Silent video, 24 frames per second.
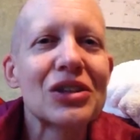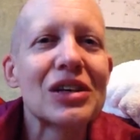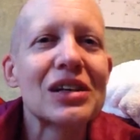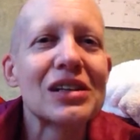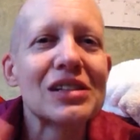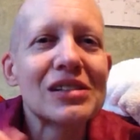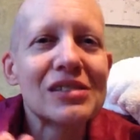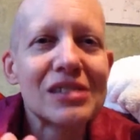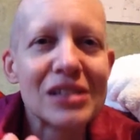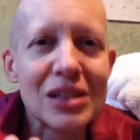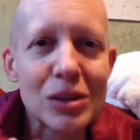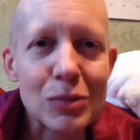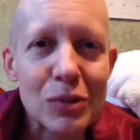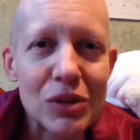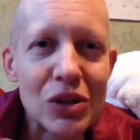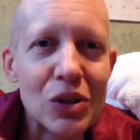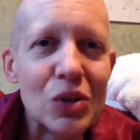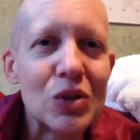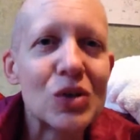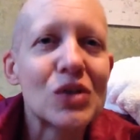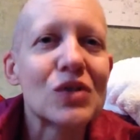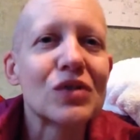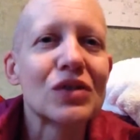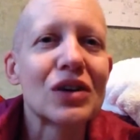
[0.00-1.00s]
that has been
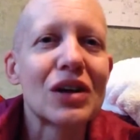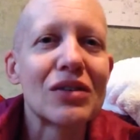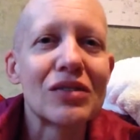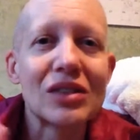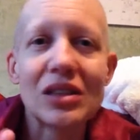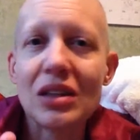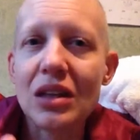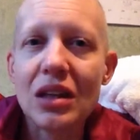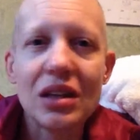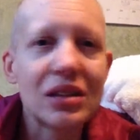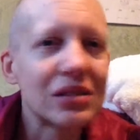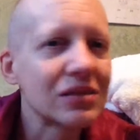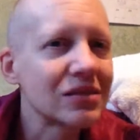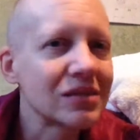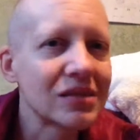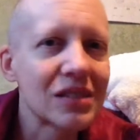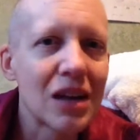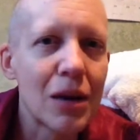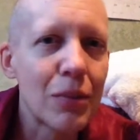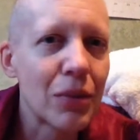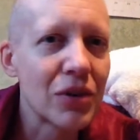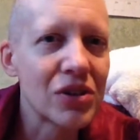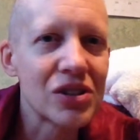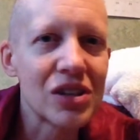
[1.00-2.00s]
used for everything,
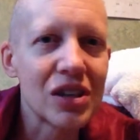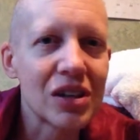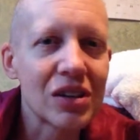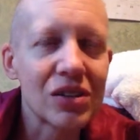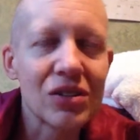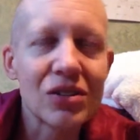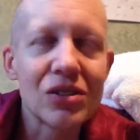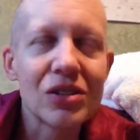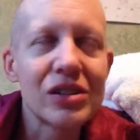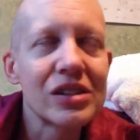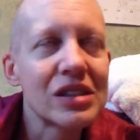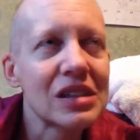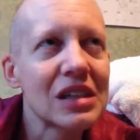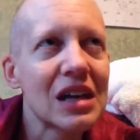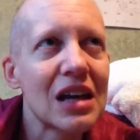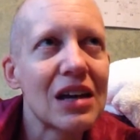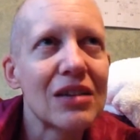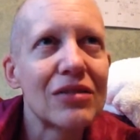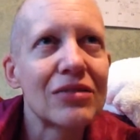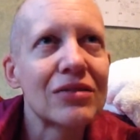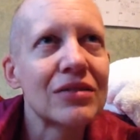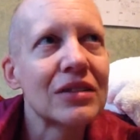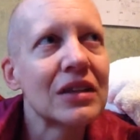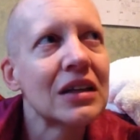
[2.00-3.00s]
not particularly
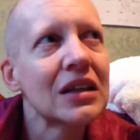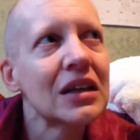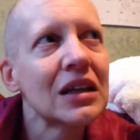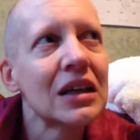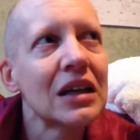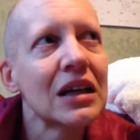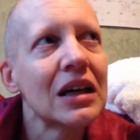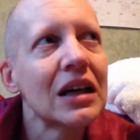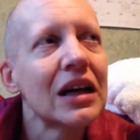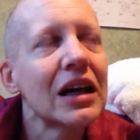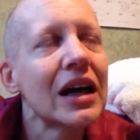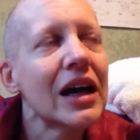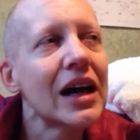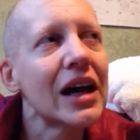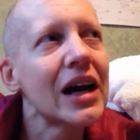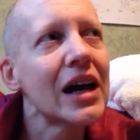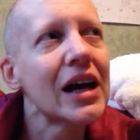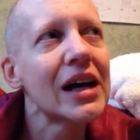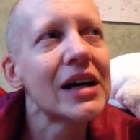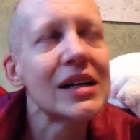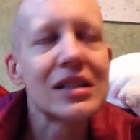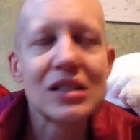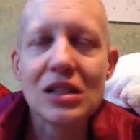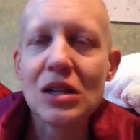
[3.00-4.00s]
safe.
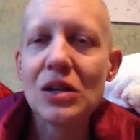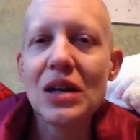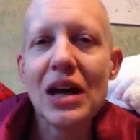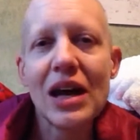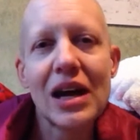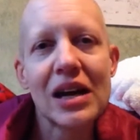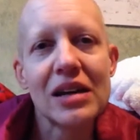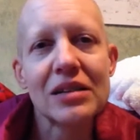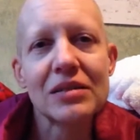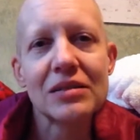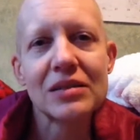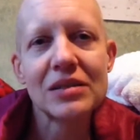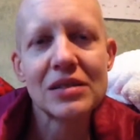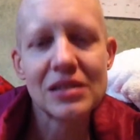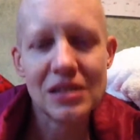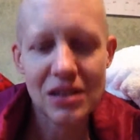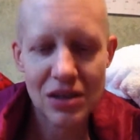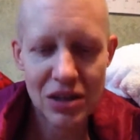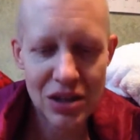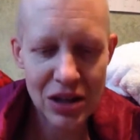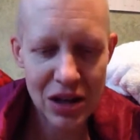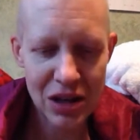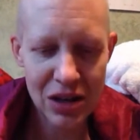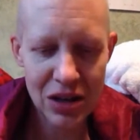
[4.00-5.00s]
So yeah,
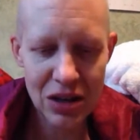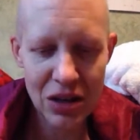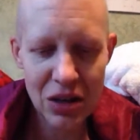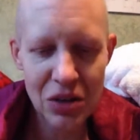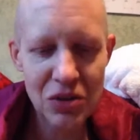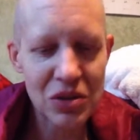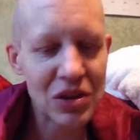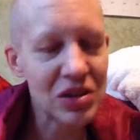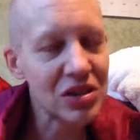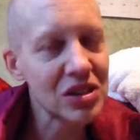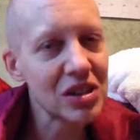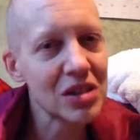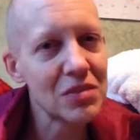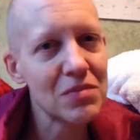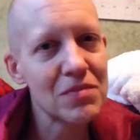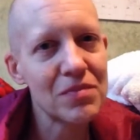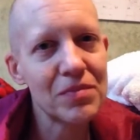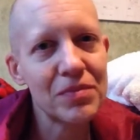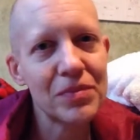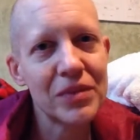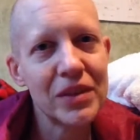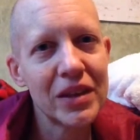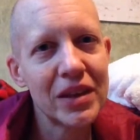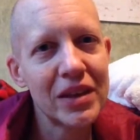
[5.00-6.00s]
there you go. There's
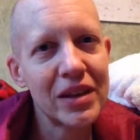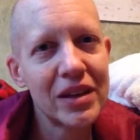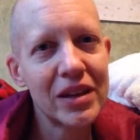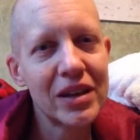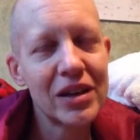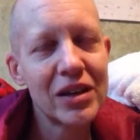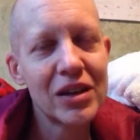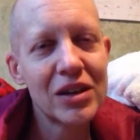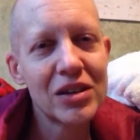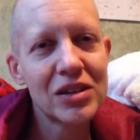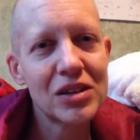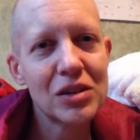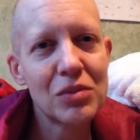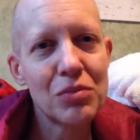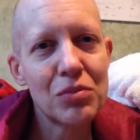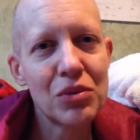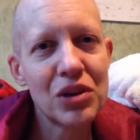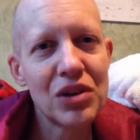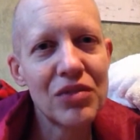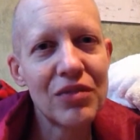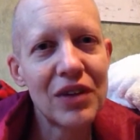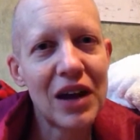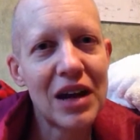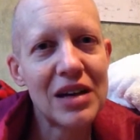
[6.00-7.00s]
some
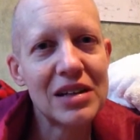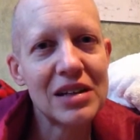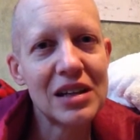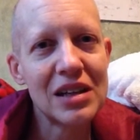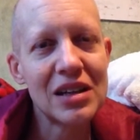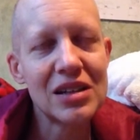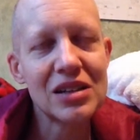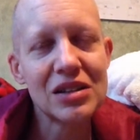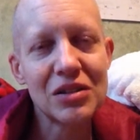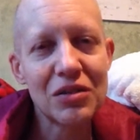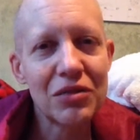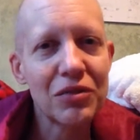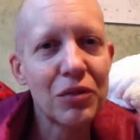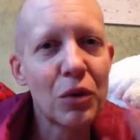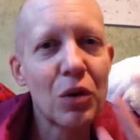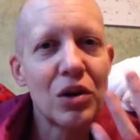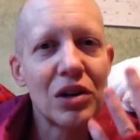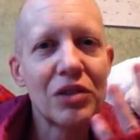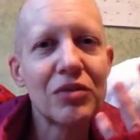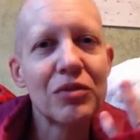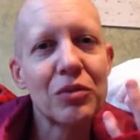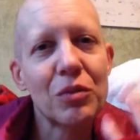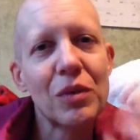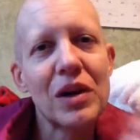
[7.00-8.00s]
brief ideas and 4
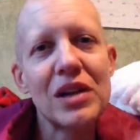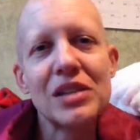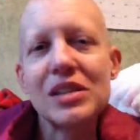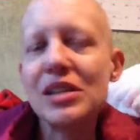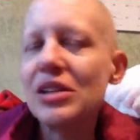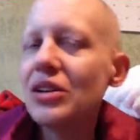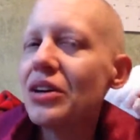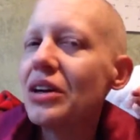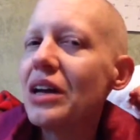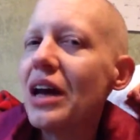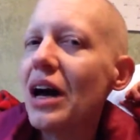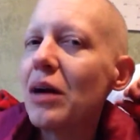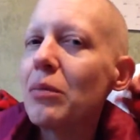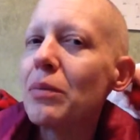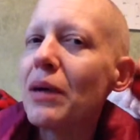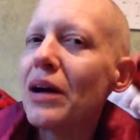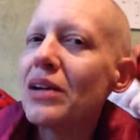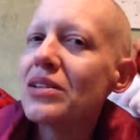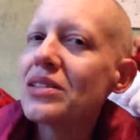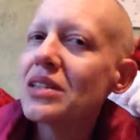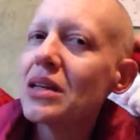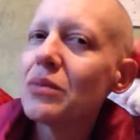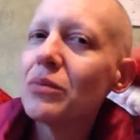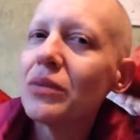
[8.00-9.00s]
different ways that you can help
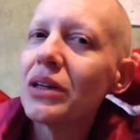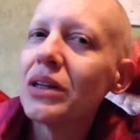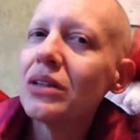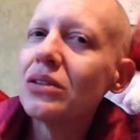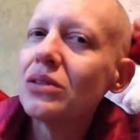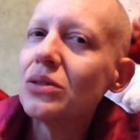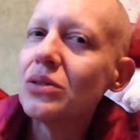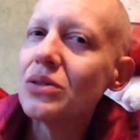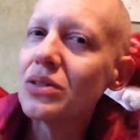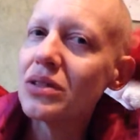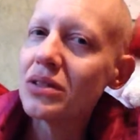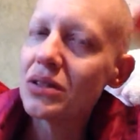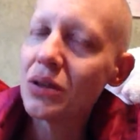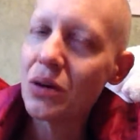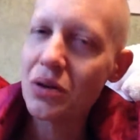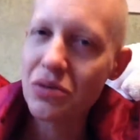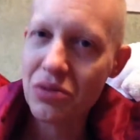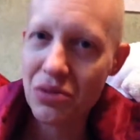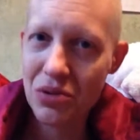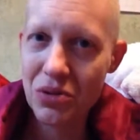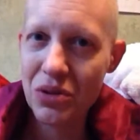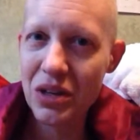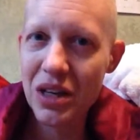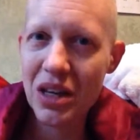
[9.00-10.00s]
out someone who's going
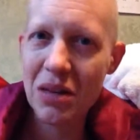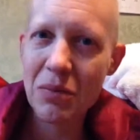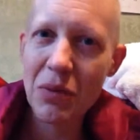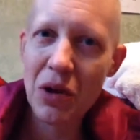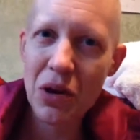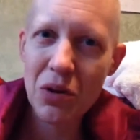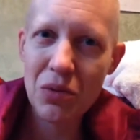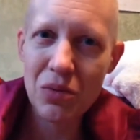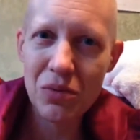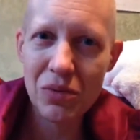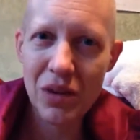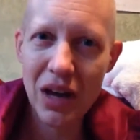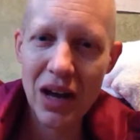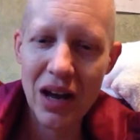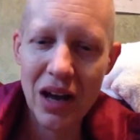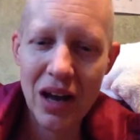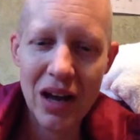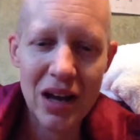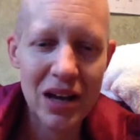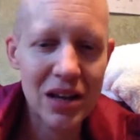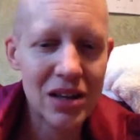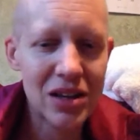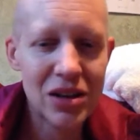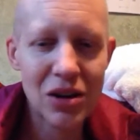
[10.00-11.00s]
through chemo,
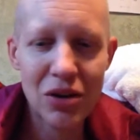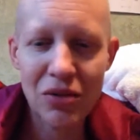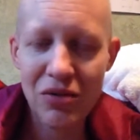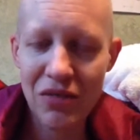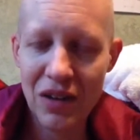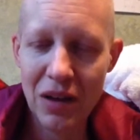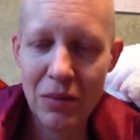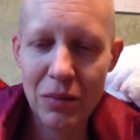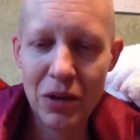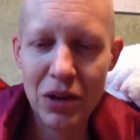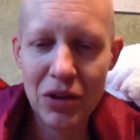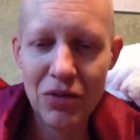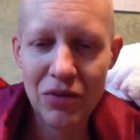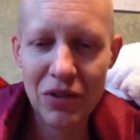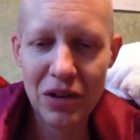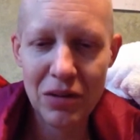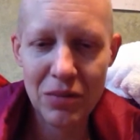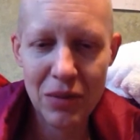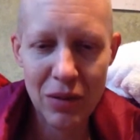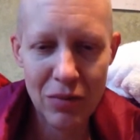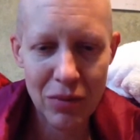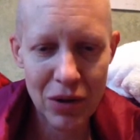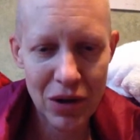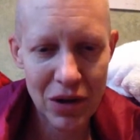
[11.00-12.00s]
you know, family or
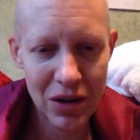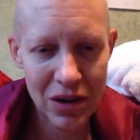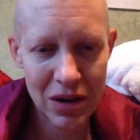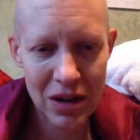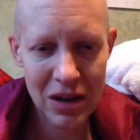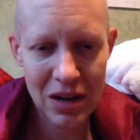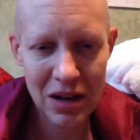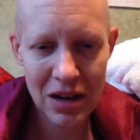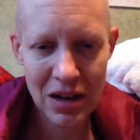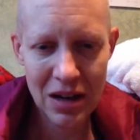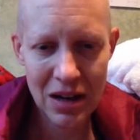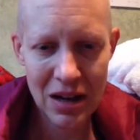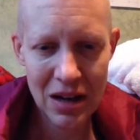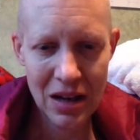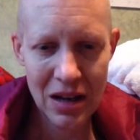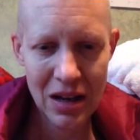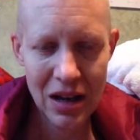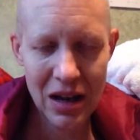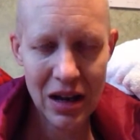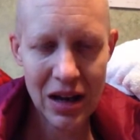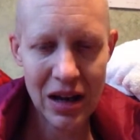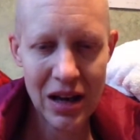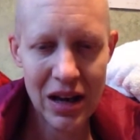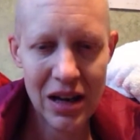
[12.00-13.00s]
friend member.
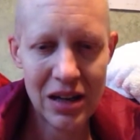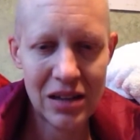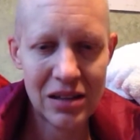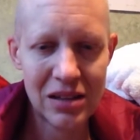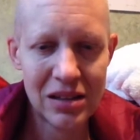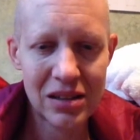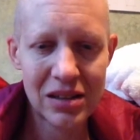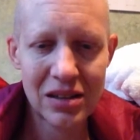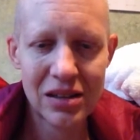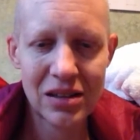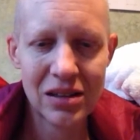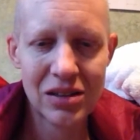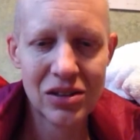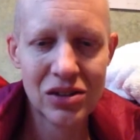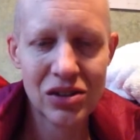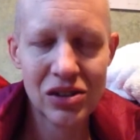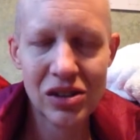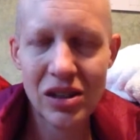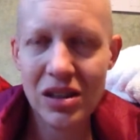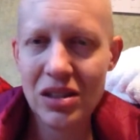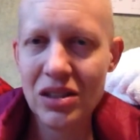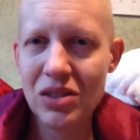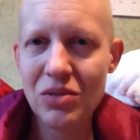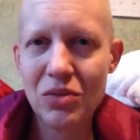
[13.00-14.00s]
And
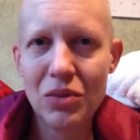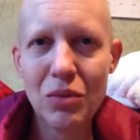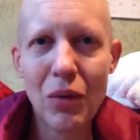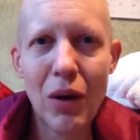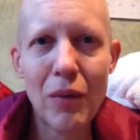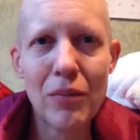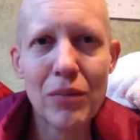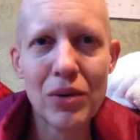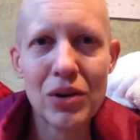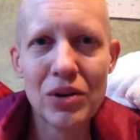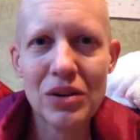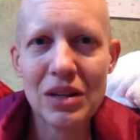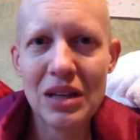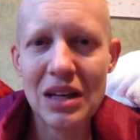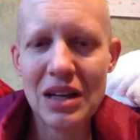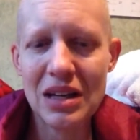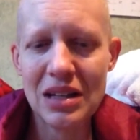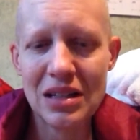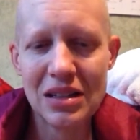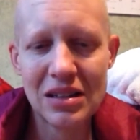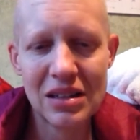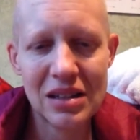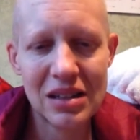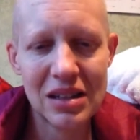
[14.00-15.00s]
just remember
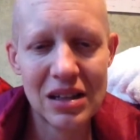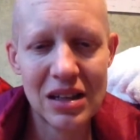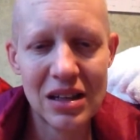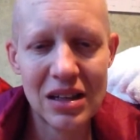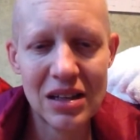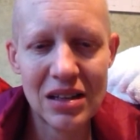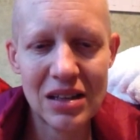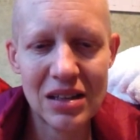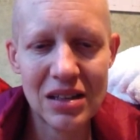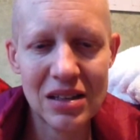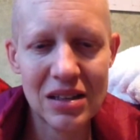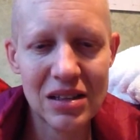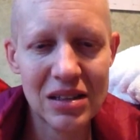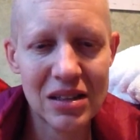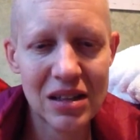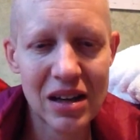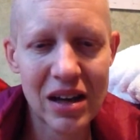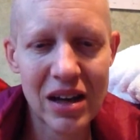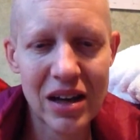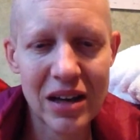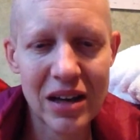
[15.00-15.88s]
that it's,